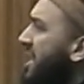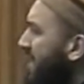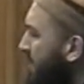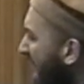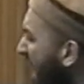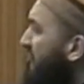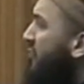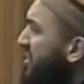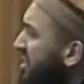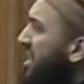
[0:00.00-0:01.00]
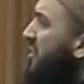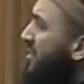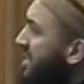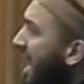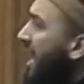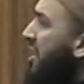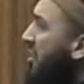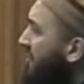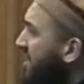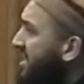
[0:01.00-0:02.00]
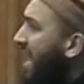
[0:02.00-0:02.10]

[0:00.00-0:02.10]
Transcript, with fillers: except every single second of this